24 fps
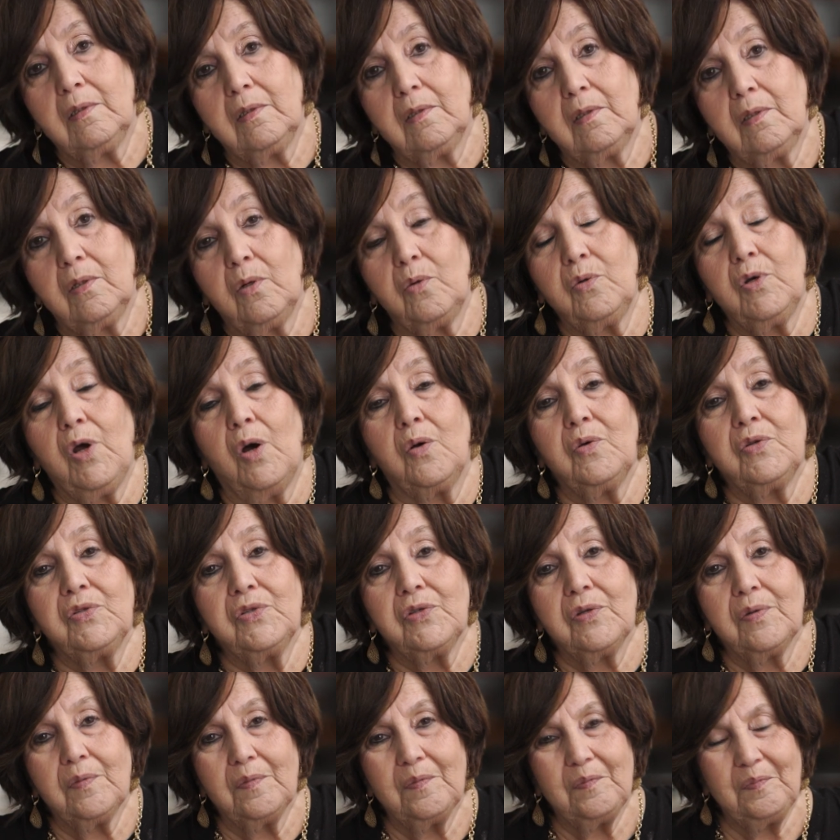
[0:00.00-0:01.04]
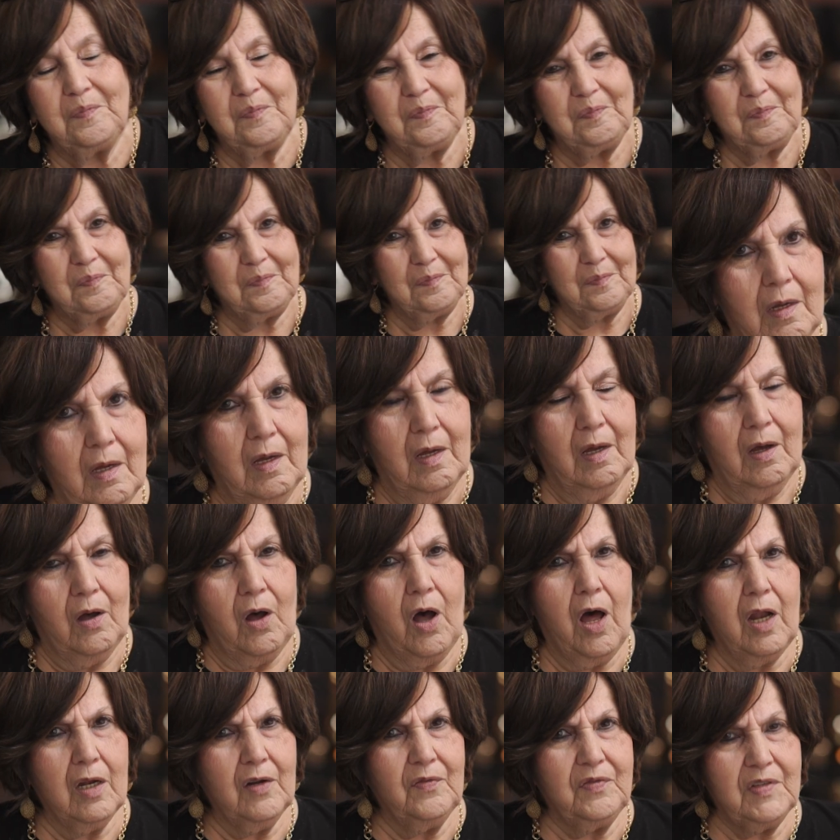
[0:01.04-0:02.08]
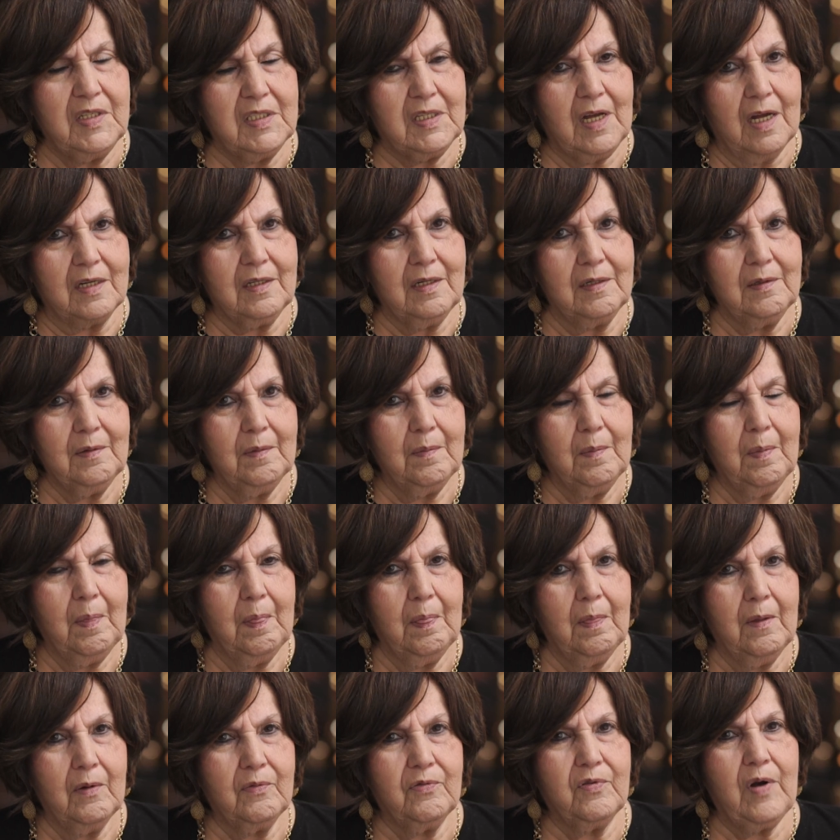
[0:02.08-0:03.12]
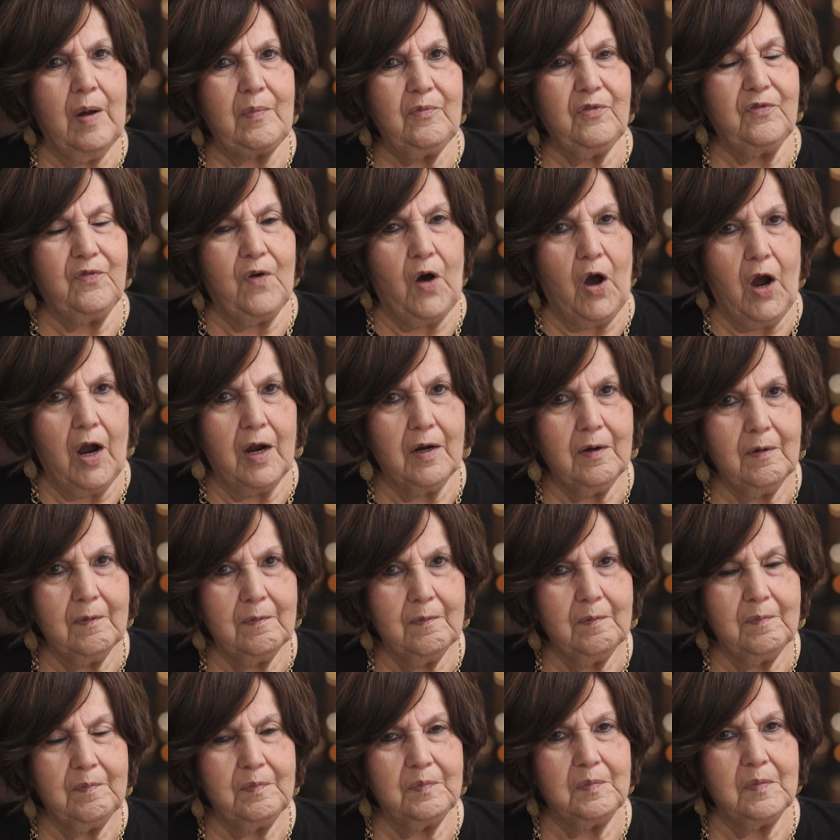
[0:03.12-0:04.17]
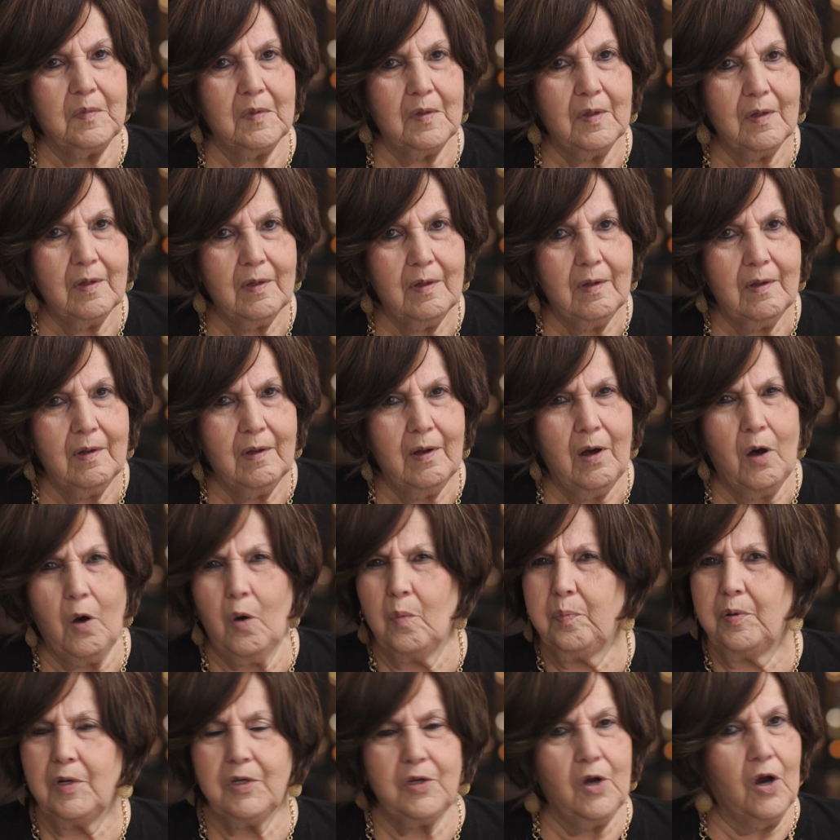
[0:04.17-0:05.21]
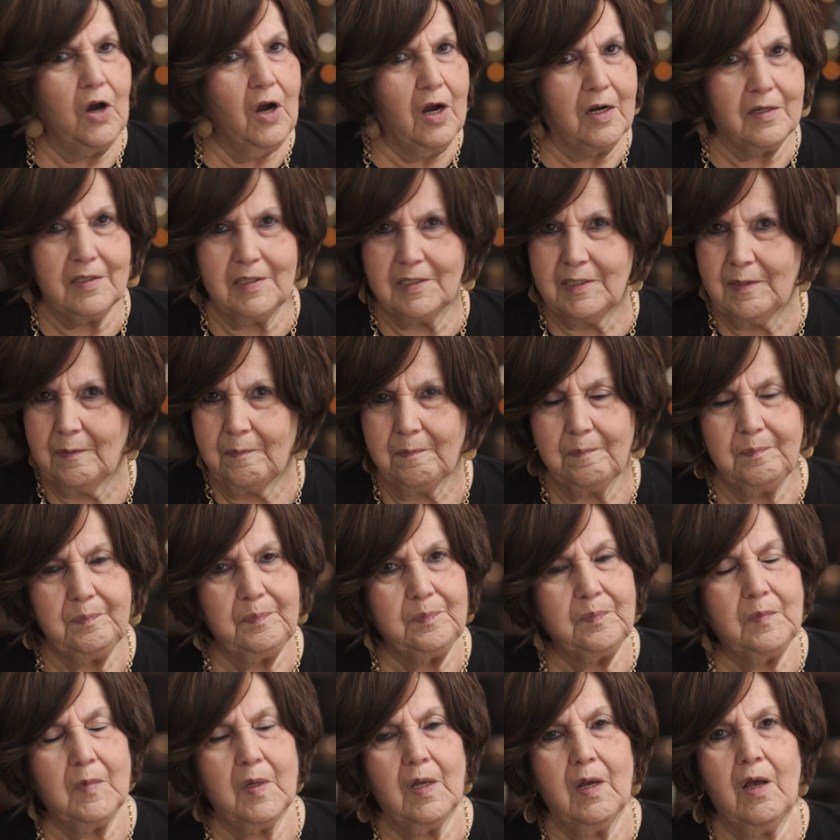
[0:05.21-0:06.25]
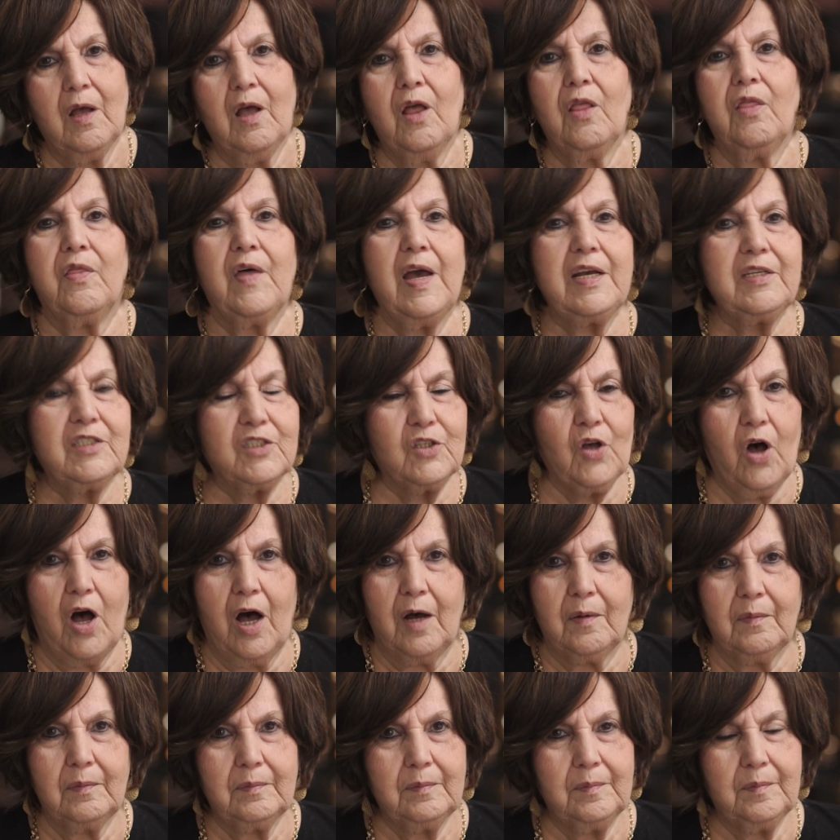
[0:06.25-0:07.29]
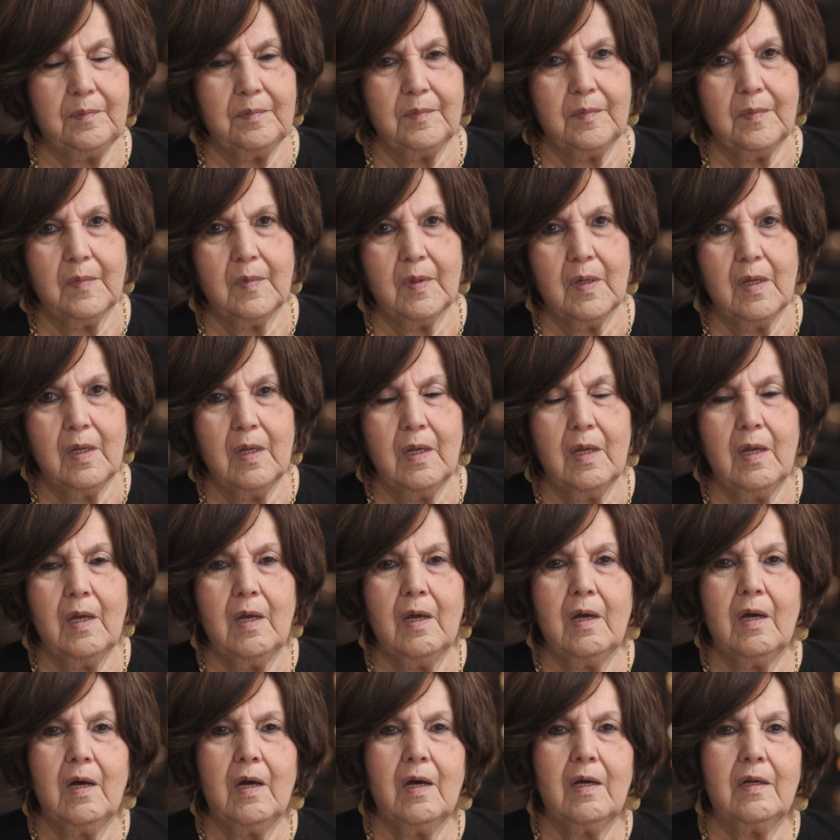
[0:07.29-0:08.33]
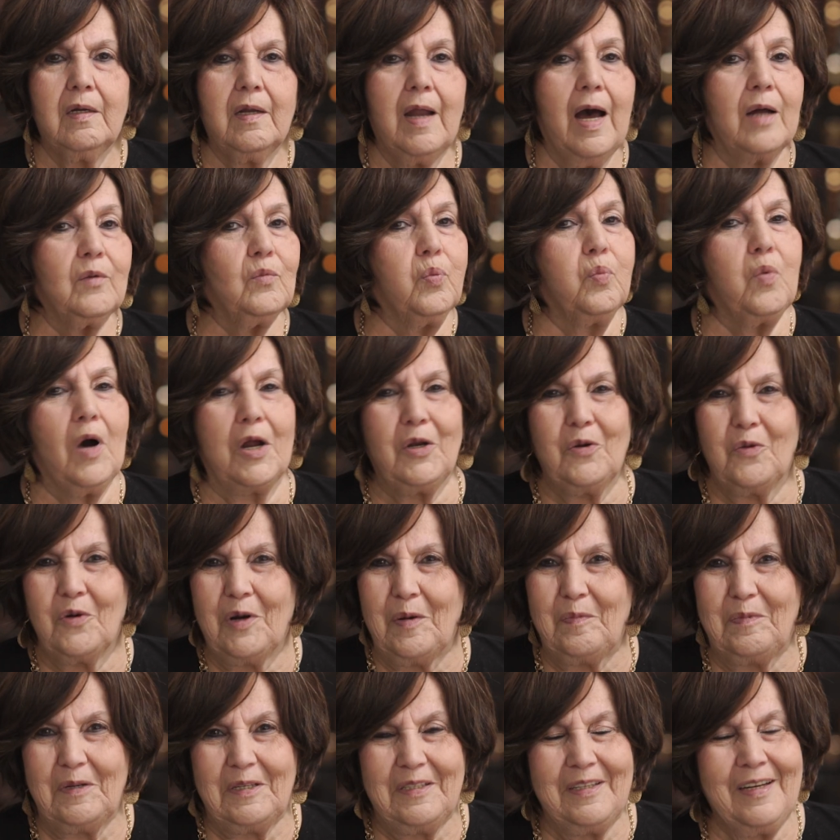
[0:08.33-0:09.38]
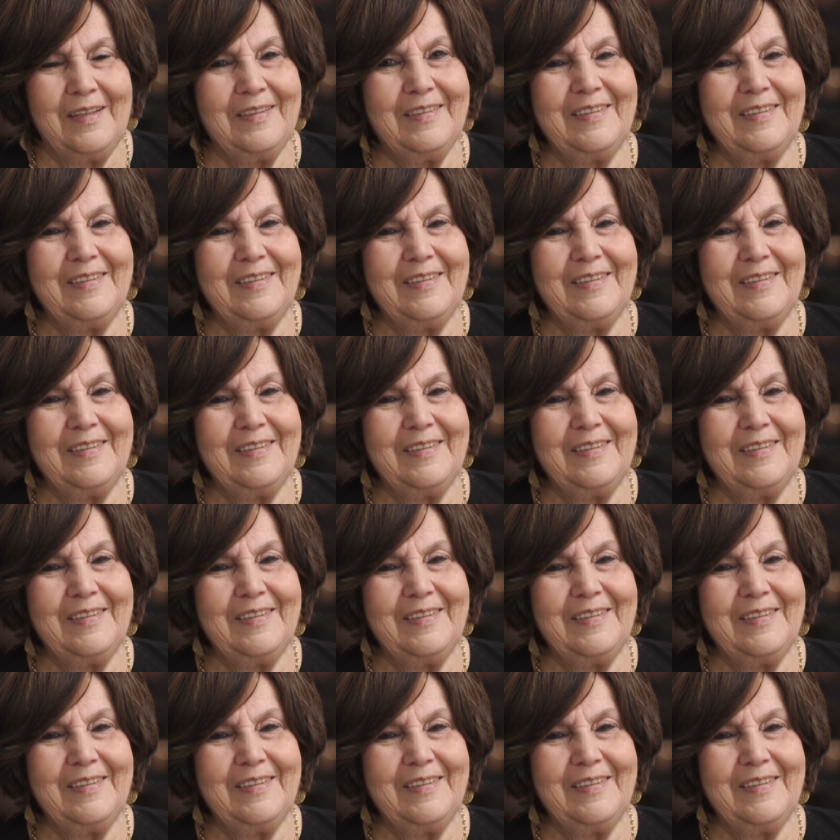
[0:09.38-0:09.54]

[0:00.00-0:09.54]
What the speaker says: who knows? All of a sudden, from far, open your hearts, they saw not one ribbon,